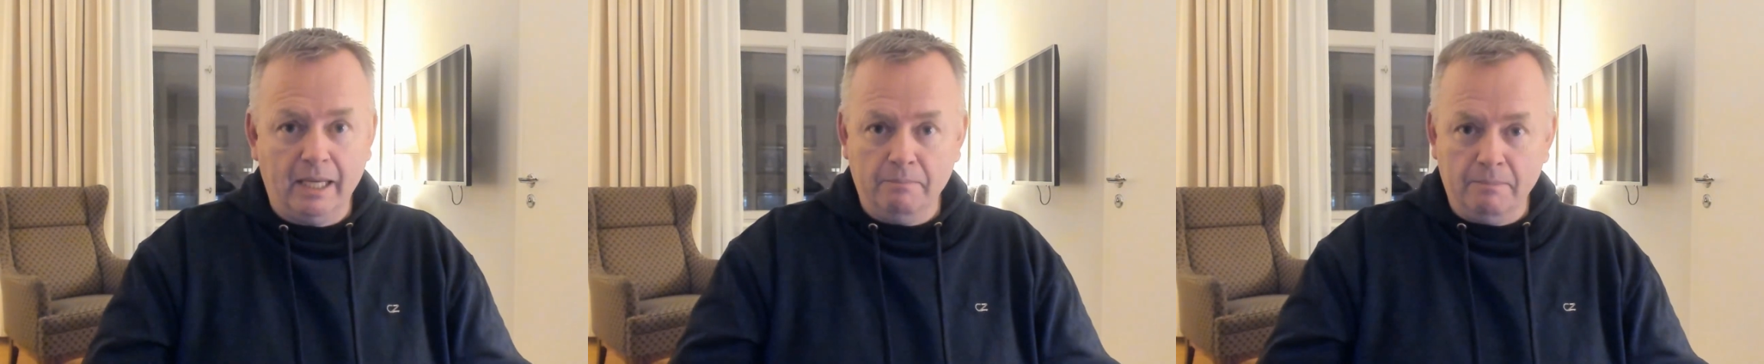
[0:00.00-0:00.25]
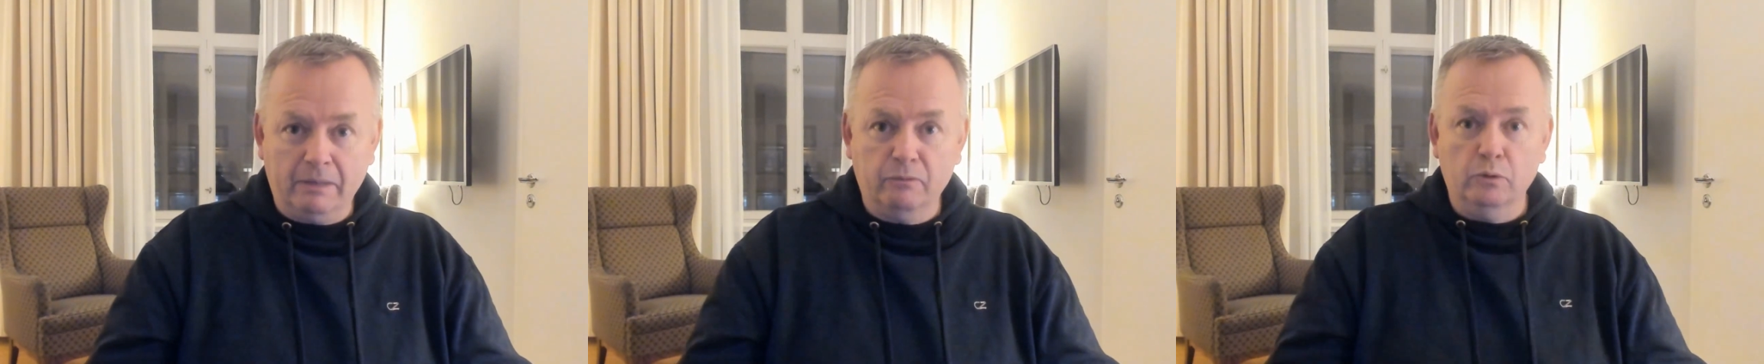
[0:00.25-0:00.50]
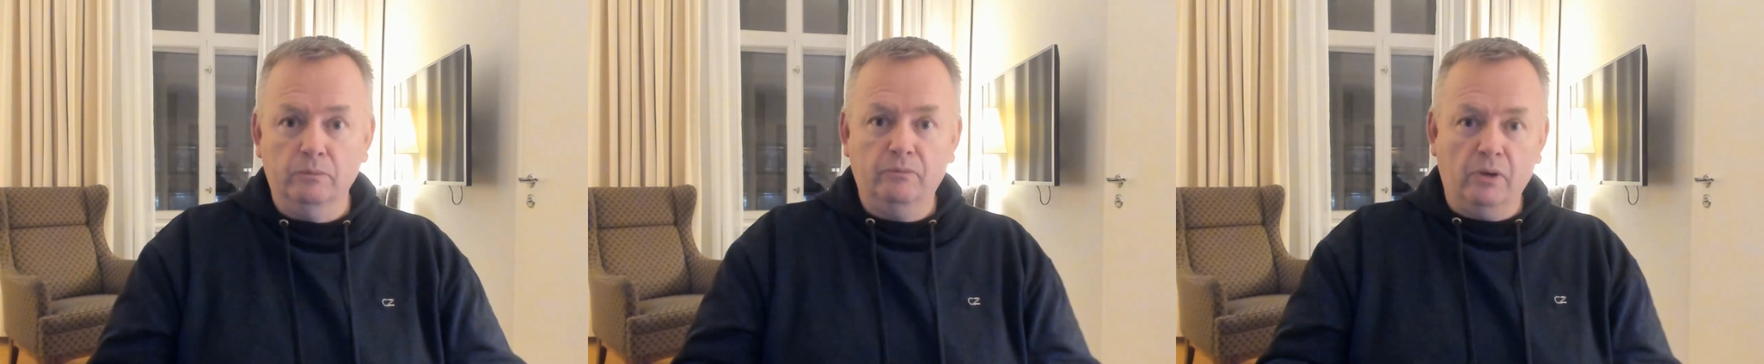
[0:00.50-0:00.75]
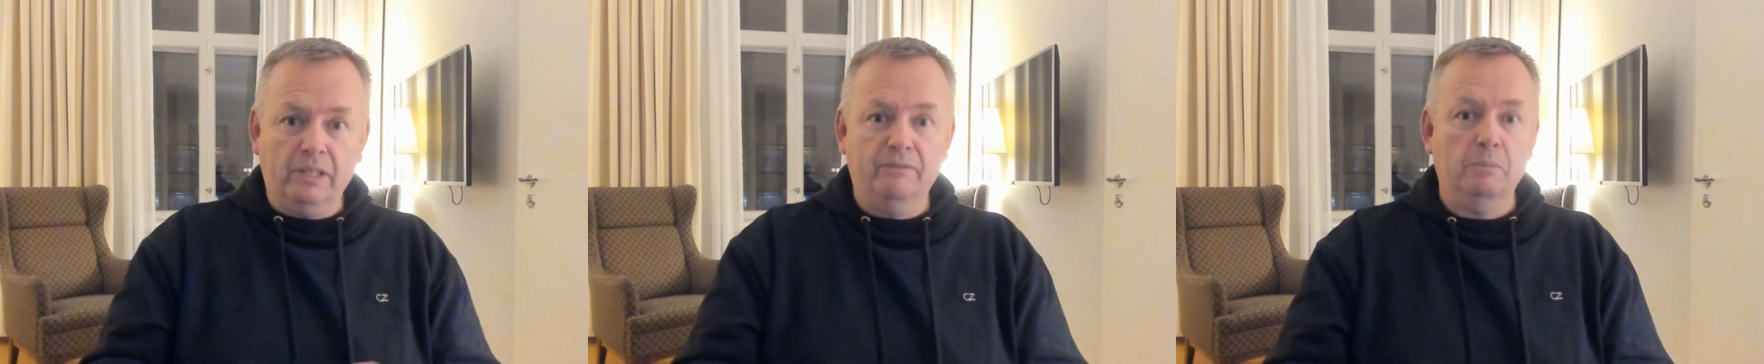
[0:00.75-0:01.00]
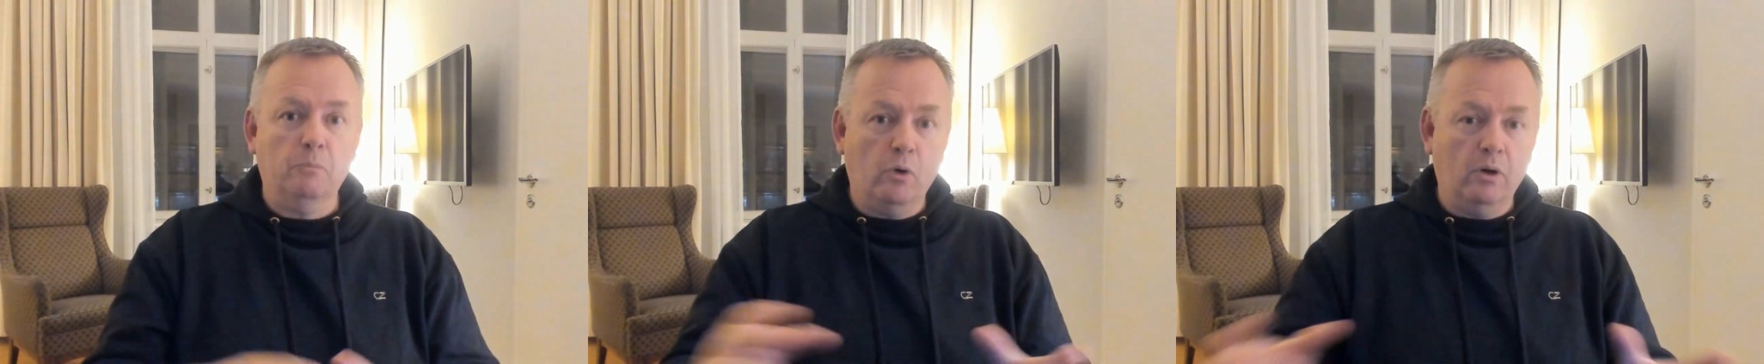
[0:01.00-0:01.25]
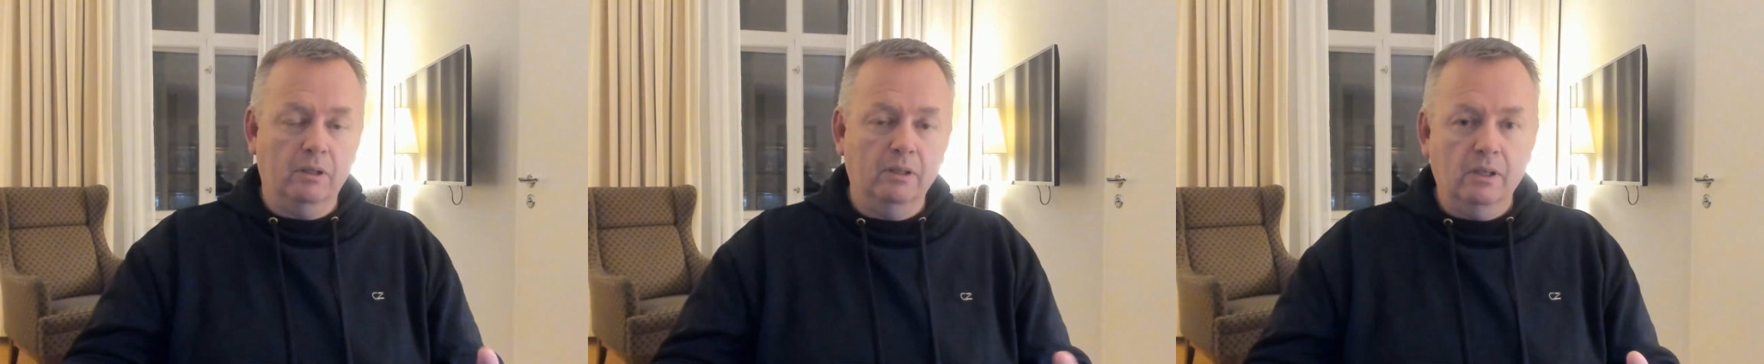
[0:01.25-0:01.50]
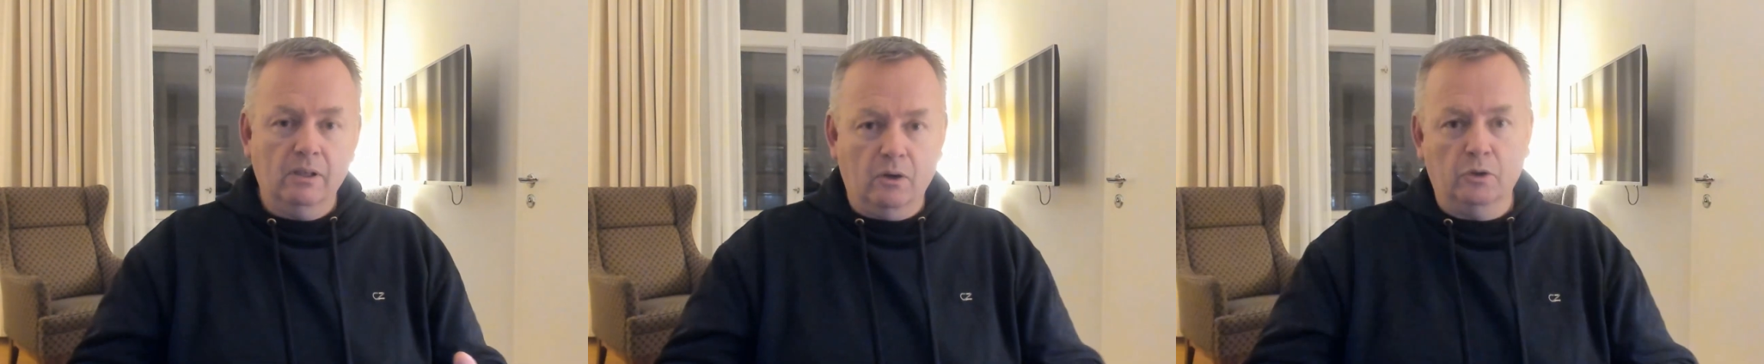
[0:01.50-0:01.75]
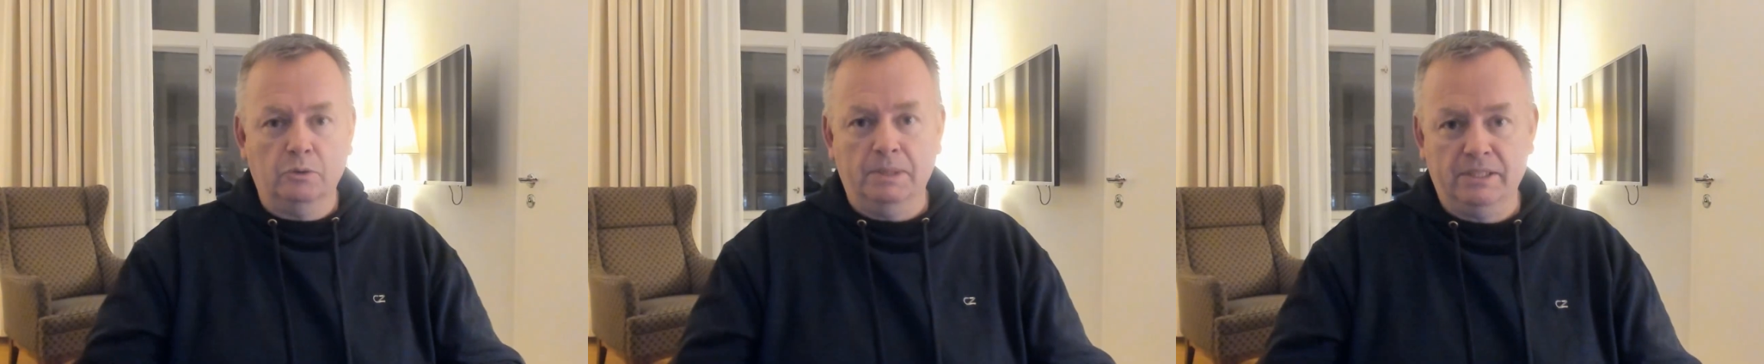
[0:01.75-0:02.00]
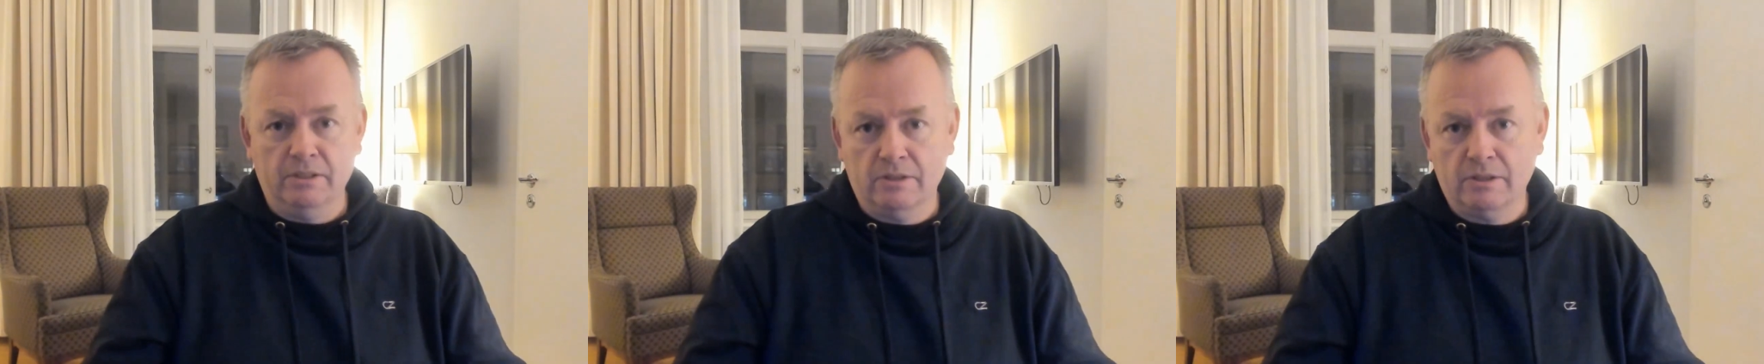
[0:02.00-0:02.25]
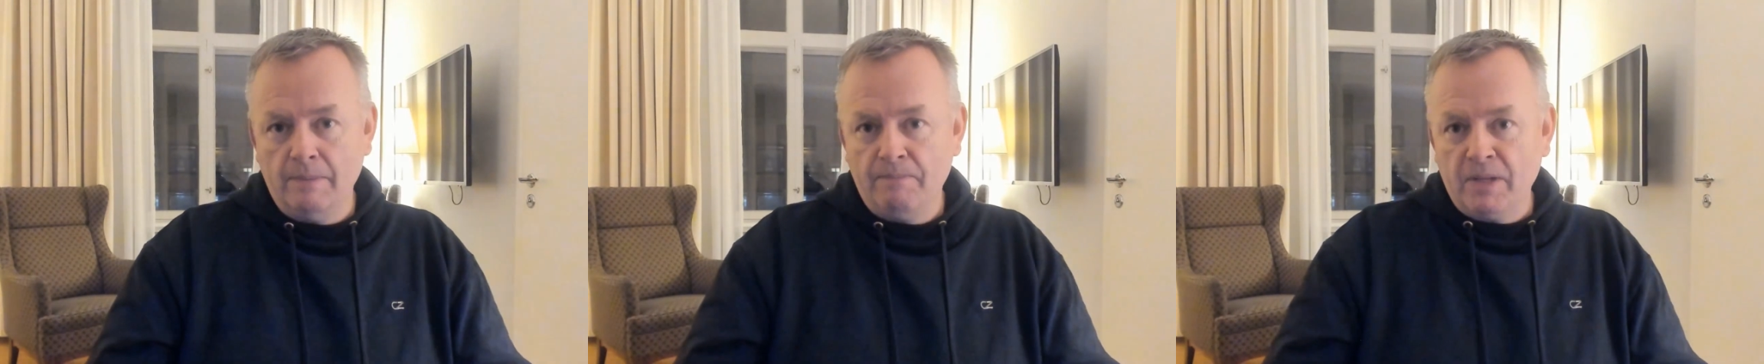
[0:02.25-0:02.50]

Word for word: and make room for even more automations.